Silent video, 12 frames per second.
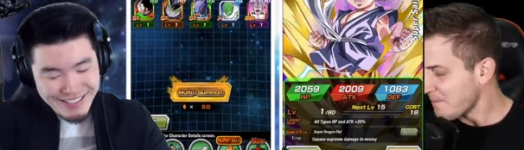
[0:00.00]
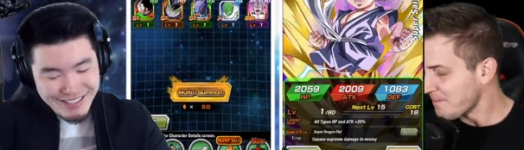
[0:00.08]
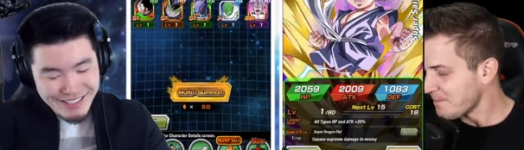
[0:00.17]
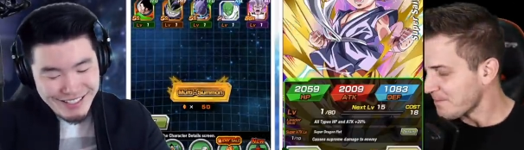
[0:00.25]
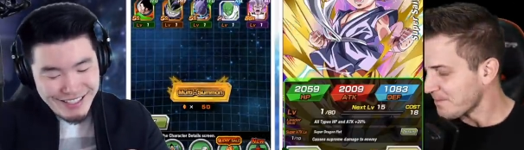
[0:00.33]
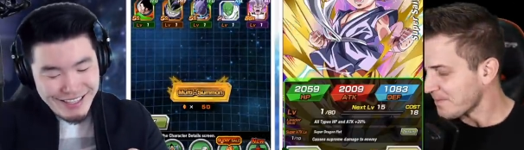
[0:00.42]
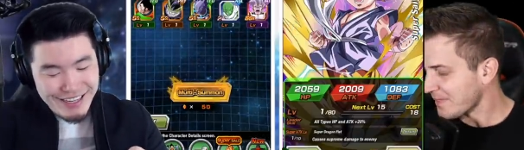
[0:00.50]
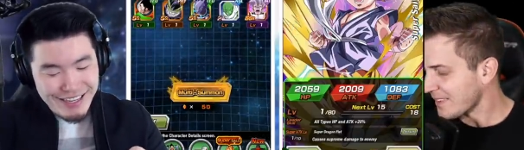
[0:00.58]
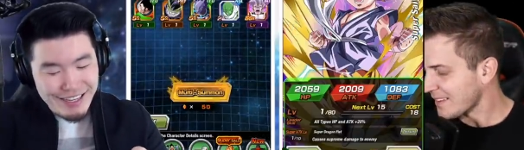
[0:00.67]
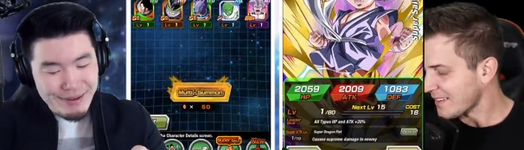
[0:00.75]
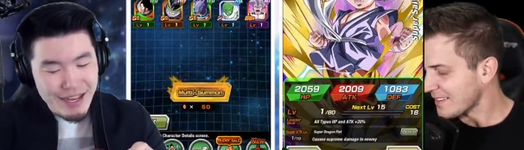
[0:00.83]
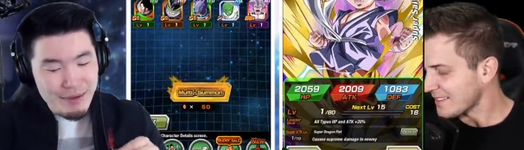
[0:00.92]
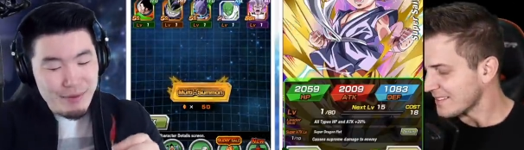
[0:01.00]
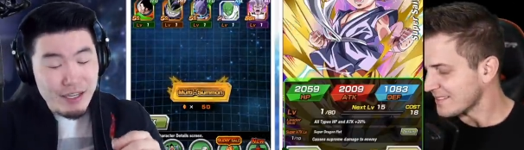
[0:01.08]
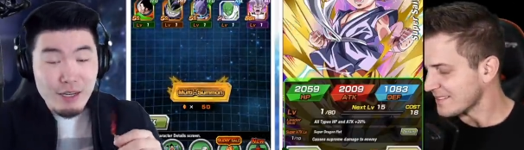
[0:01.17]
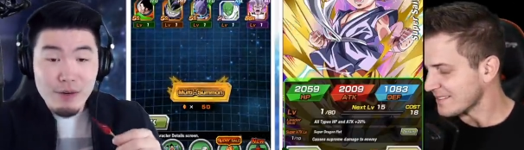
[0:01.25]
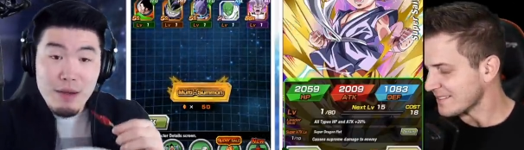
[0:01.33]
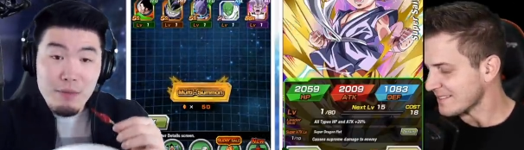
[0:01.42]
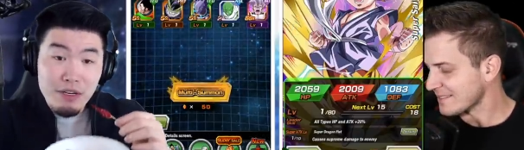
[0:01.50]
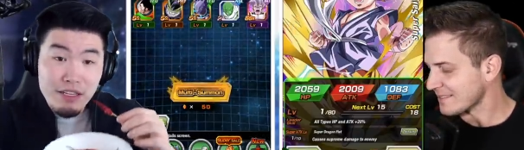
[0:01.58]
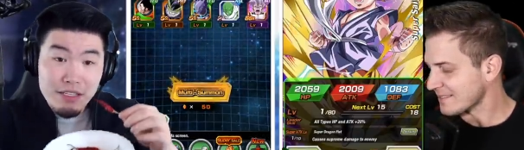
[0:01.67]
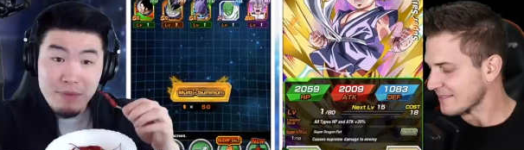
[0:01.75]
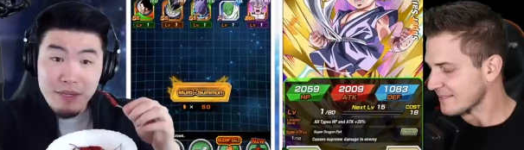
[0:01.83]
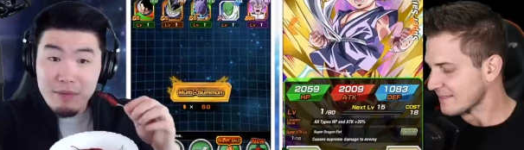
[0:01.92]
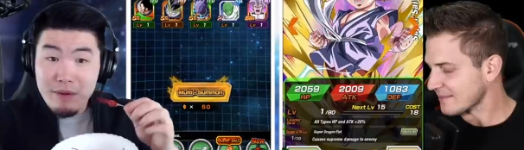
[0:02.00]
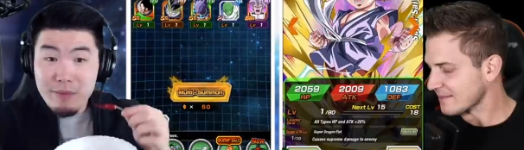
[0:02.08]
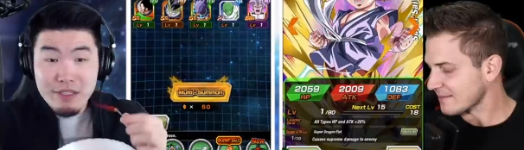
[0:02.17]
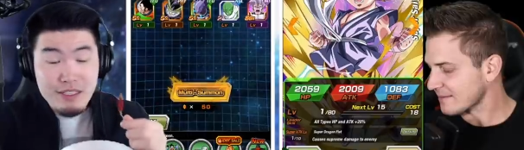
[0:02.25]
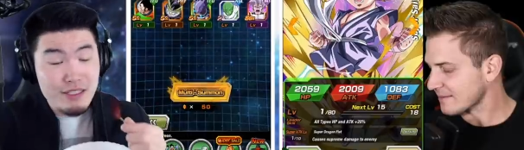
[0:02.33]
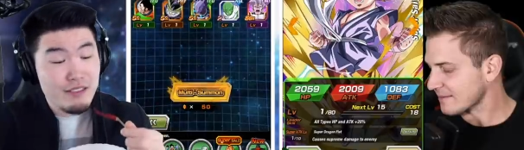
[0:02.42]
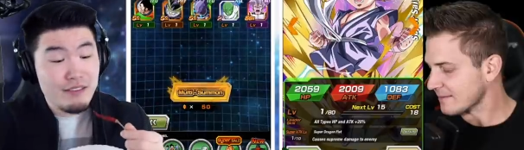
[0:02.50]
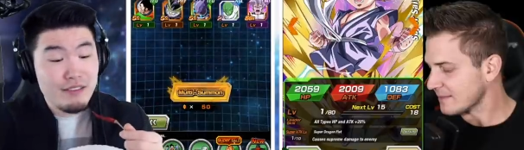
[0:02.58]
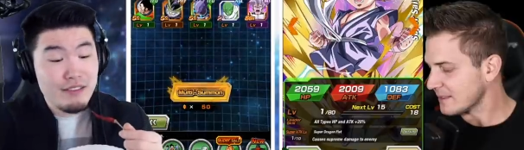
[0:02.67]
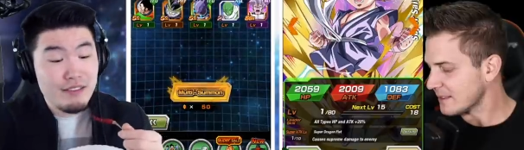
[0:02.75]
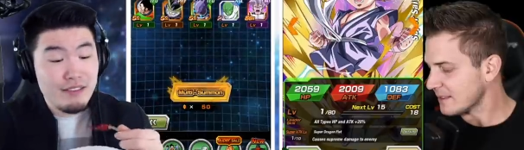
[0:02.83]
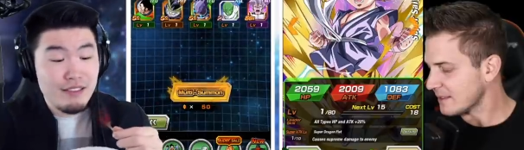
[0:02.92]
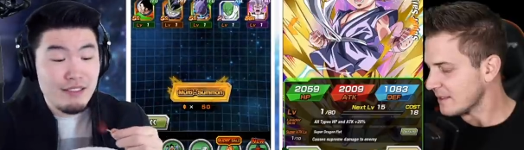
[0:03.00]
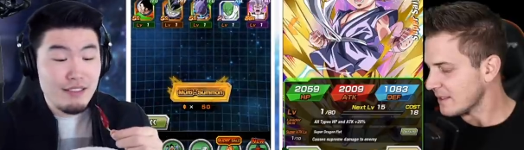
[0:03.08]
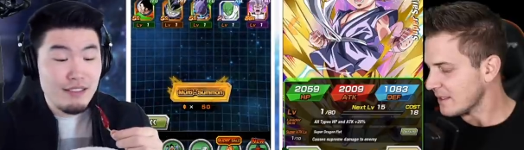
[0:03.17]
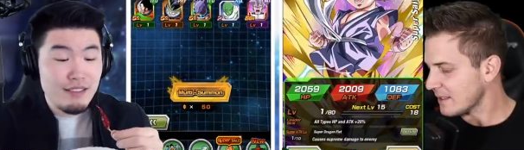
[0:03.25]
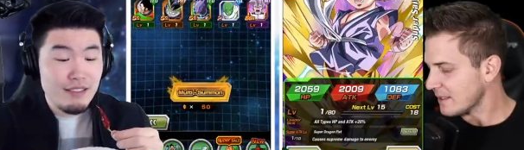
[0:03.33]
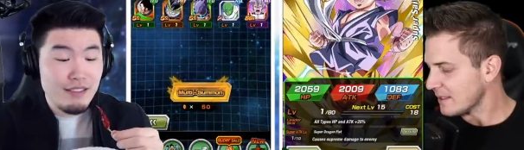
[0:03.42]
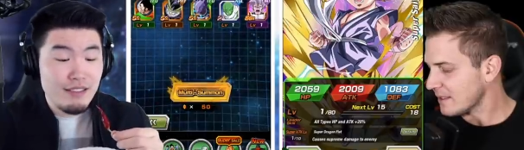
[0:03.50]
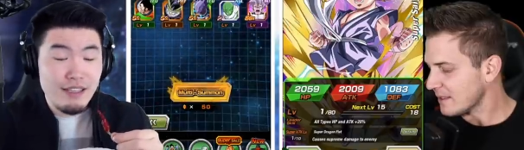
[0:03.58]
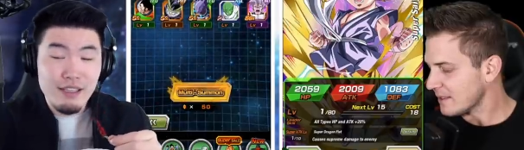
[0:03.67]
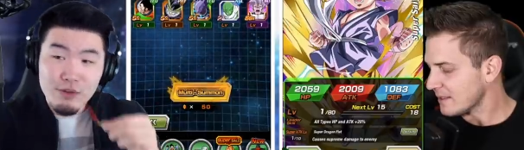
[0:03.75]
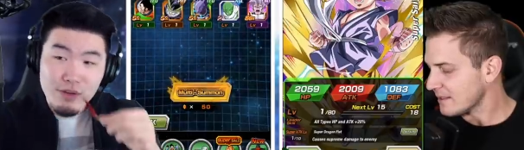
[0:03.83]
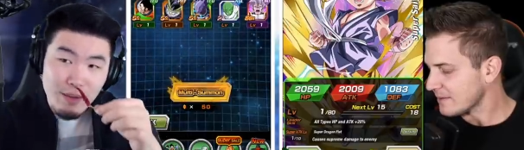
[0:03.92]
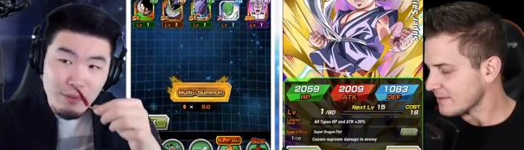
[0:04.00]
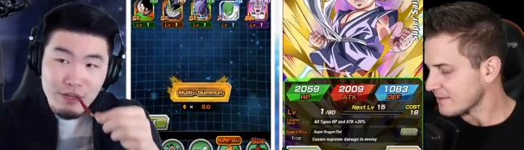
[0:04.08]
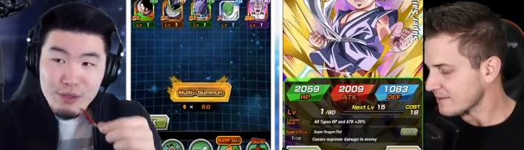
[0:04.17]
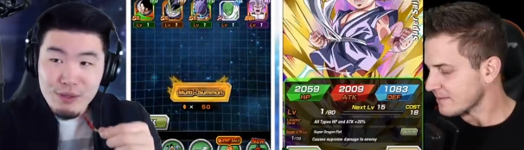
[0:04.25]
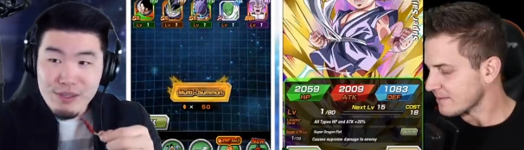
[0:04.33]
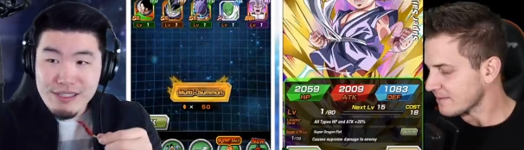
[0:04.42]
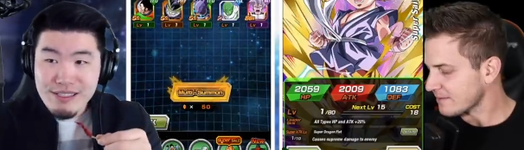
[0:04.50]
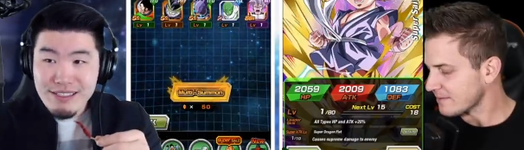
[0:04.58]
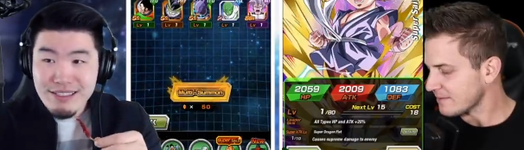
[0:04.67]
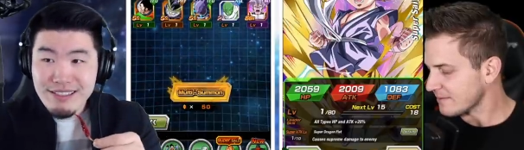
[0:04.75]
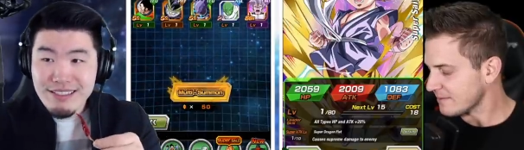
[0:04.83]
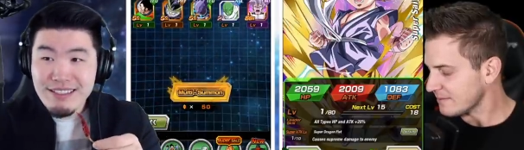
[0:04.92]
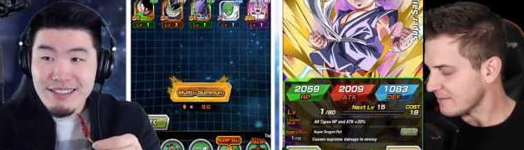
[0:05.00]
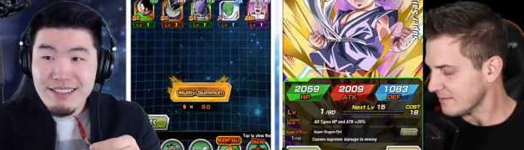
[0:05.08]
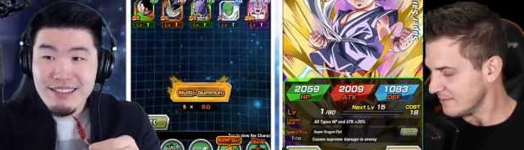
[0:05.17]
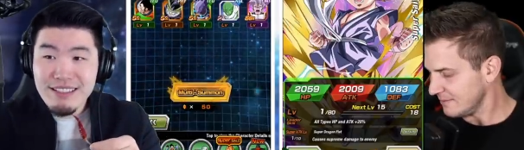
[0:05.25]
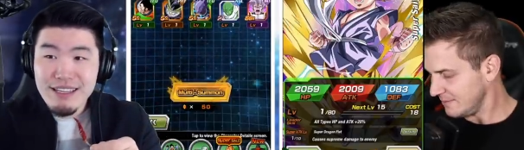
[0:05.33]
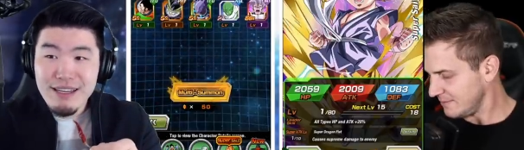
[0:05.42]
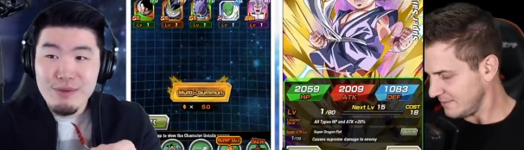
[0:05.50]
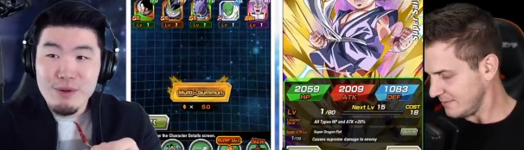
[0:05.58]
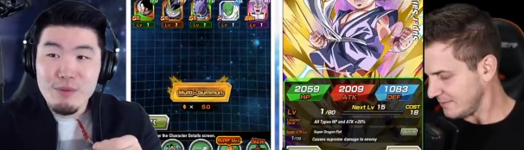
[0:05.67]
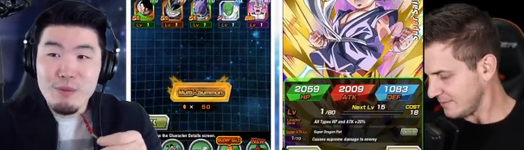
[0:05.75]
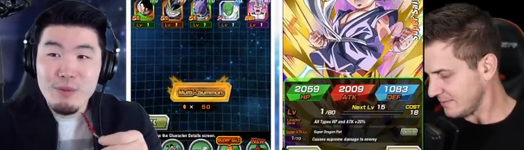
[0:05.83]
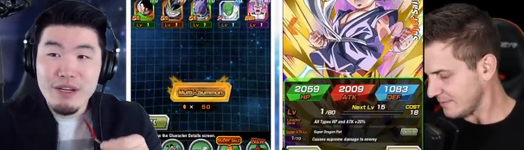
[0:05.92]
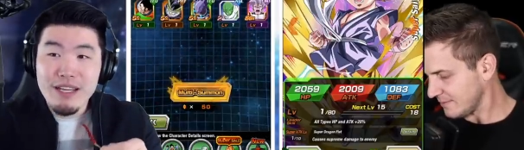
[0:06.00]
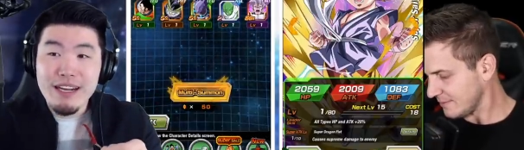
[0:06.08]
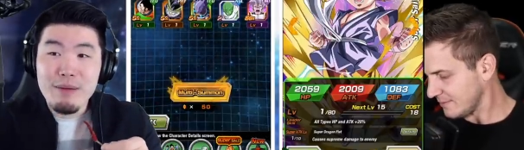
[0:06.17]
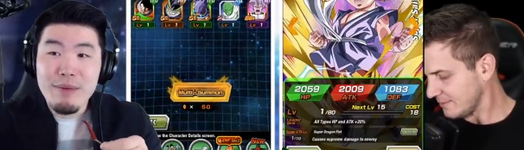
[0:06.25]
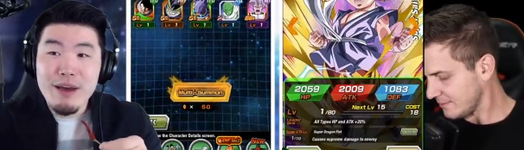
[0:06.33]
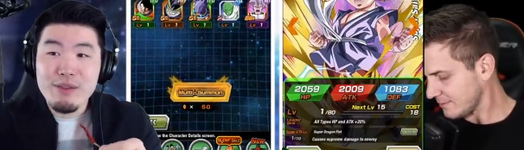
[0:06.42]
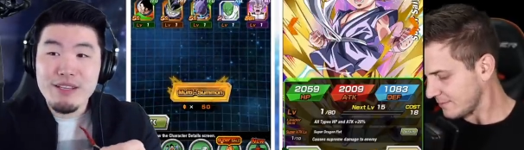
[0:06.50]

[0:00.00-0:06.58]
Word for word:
Speaker 1: okay, uh, I'm going to grab one of these big peppers. Okay, you grab one of yours. We'll, we'll put it in our mouth